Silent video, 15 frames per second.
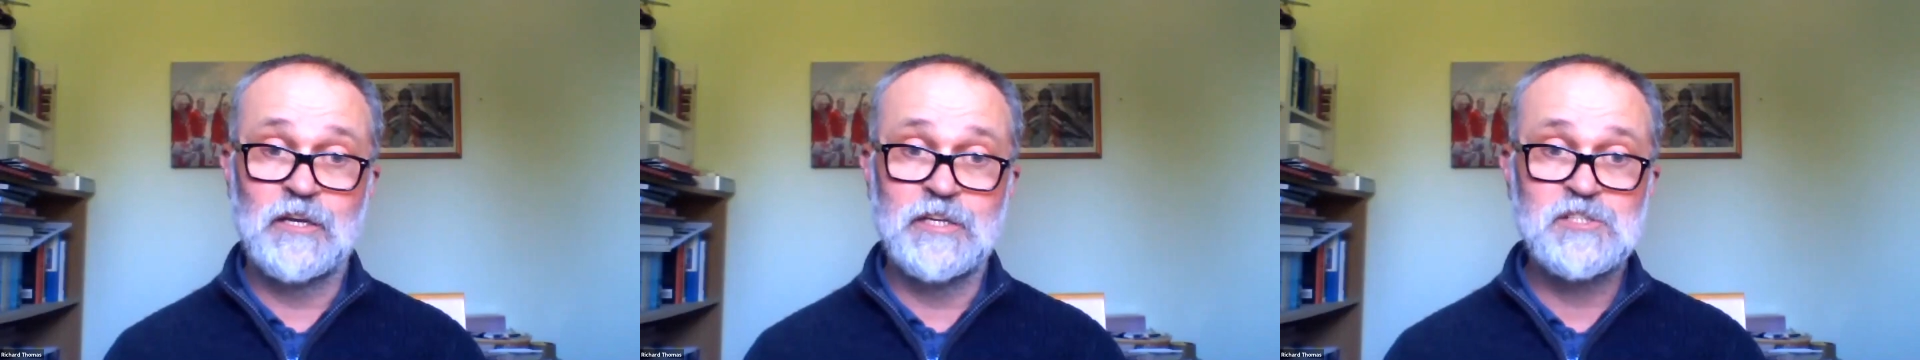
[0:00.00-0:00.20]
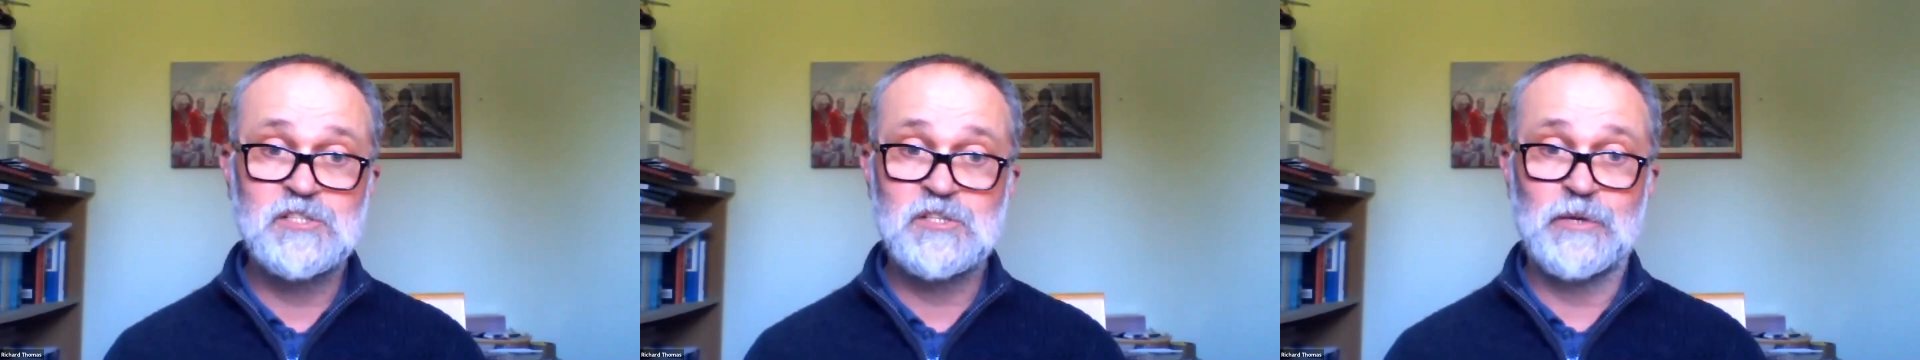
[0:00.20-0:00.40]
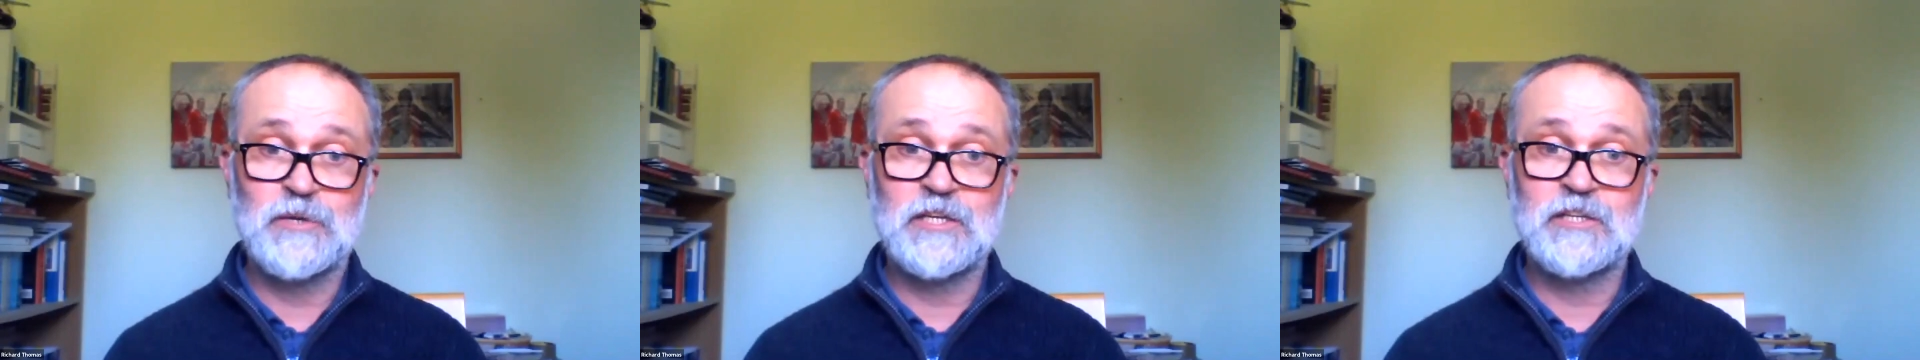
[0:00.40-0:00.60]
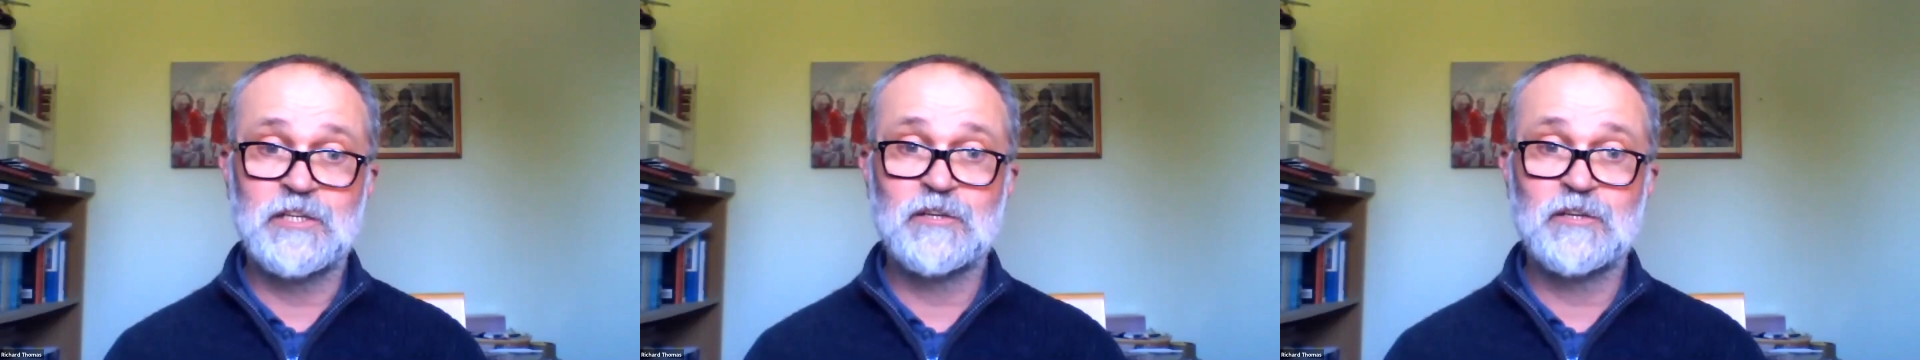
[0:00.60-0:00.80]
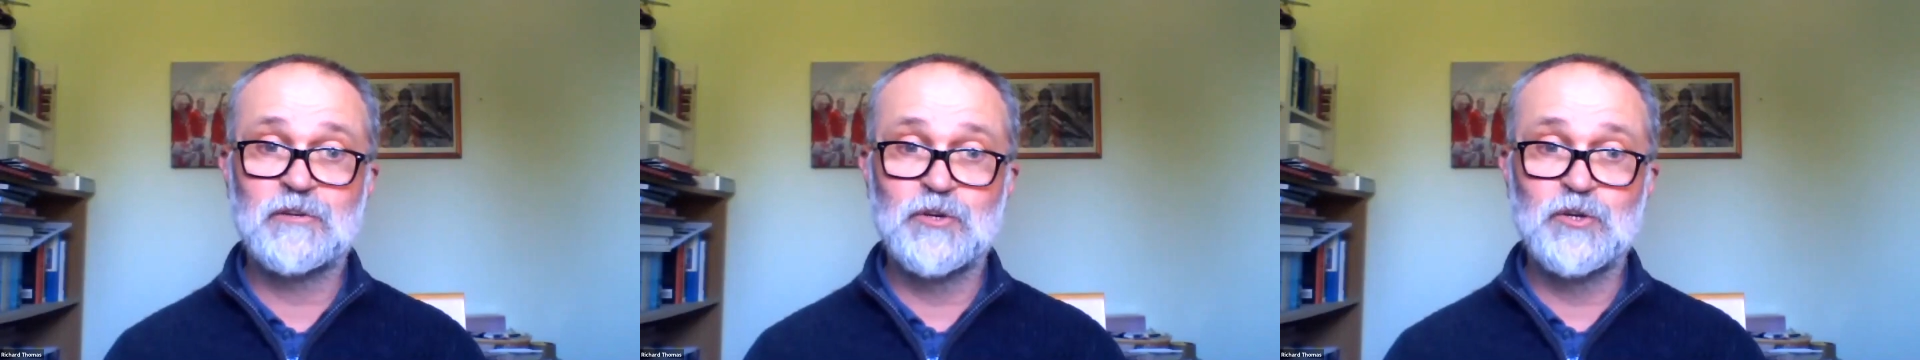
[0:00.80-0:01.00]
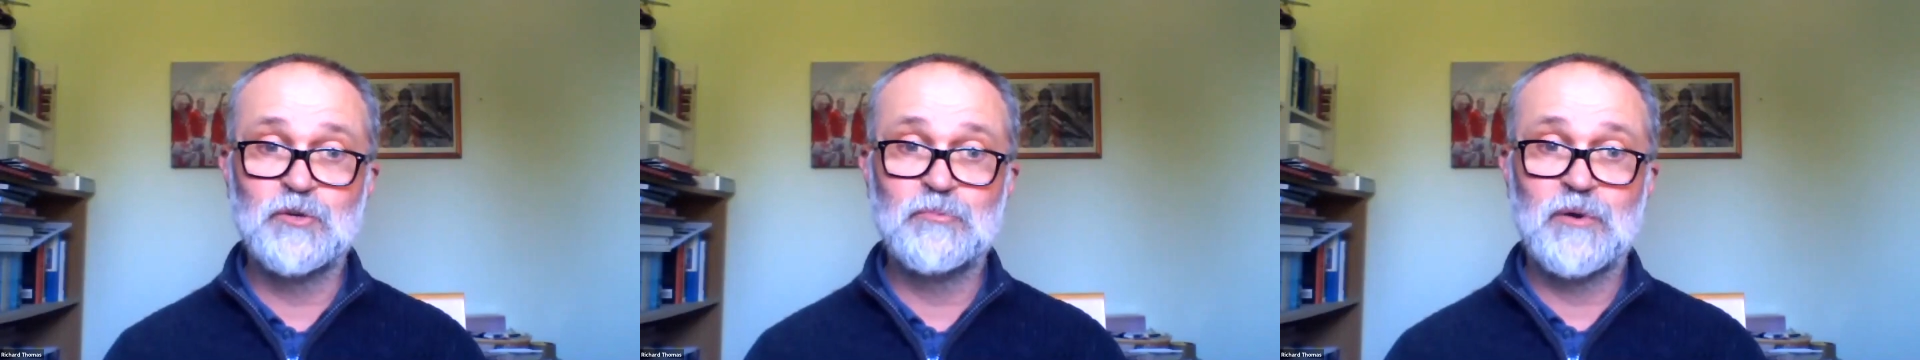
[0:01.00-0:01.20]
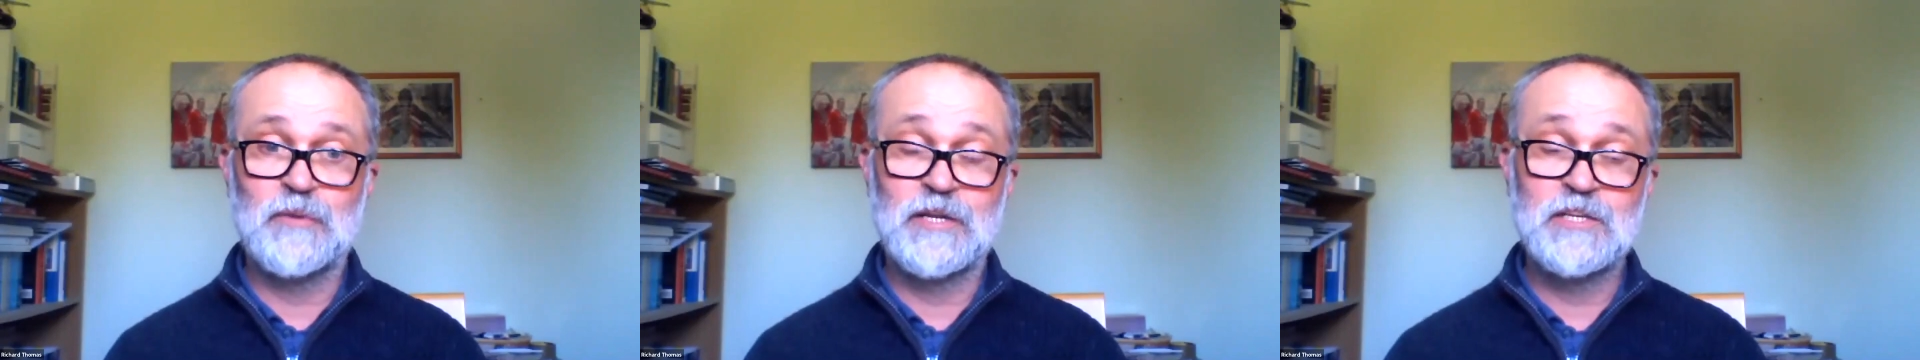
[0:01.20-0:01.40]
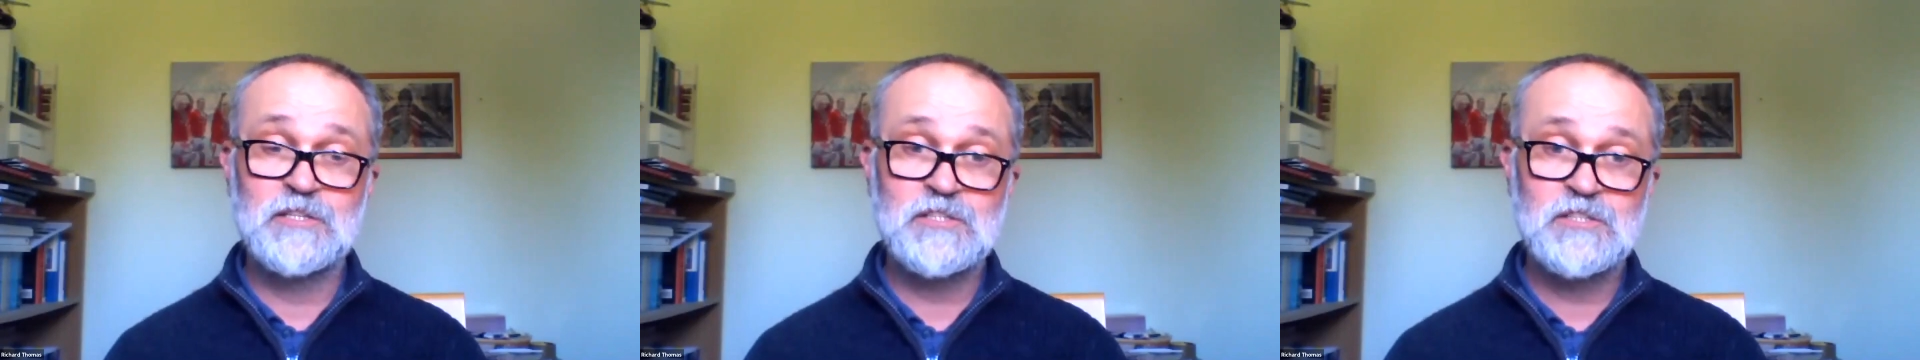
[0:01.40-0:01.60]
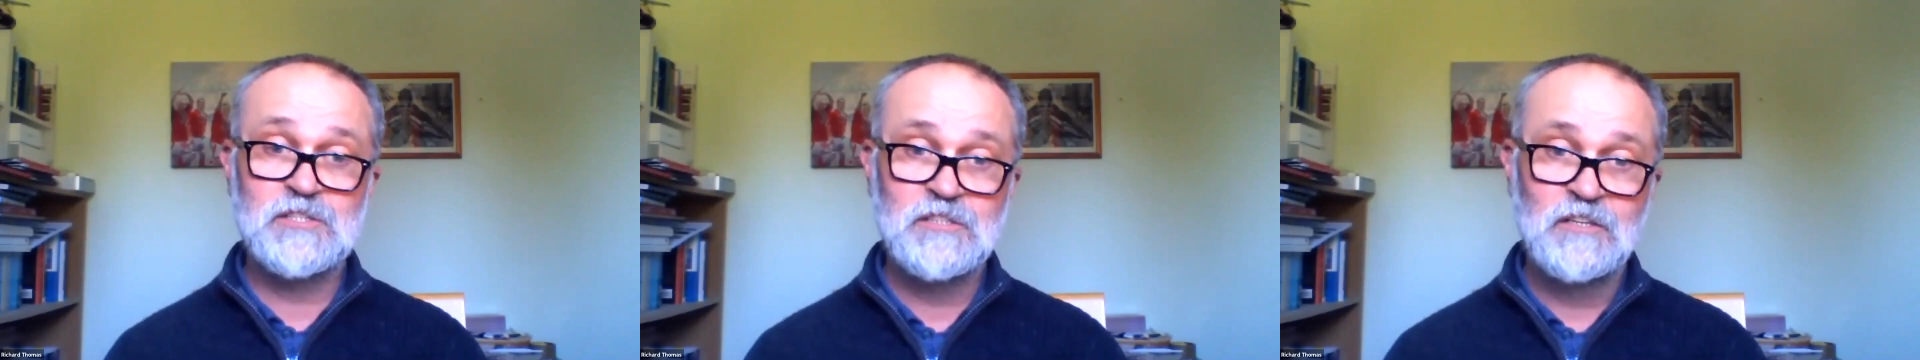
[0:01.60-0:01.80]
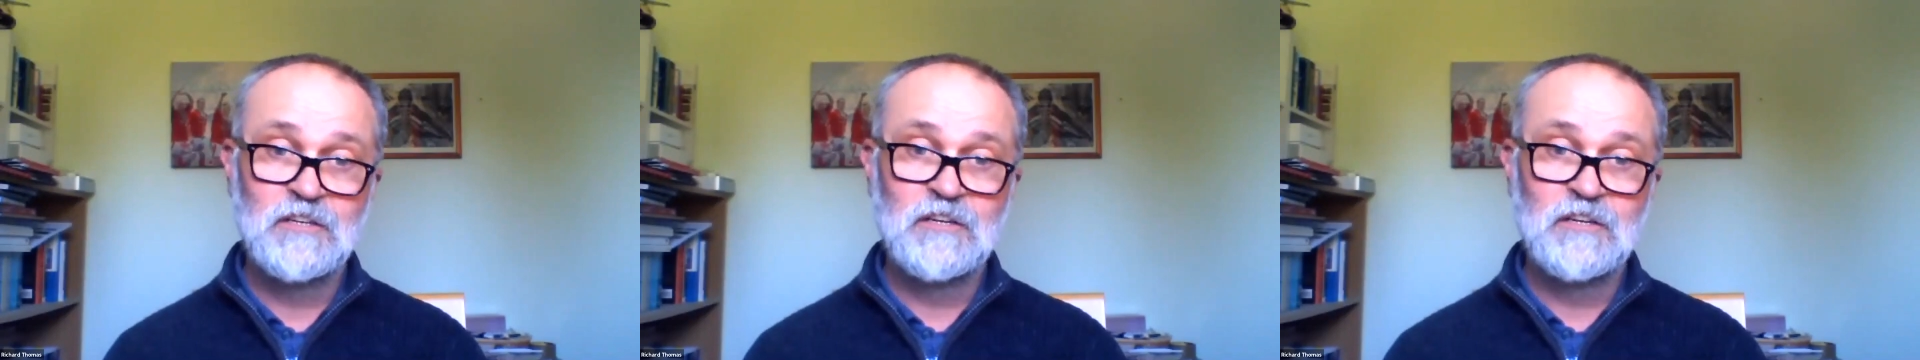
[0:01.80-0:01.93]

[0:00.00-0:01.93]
intermediate group, I mean, it's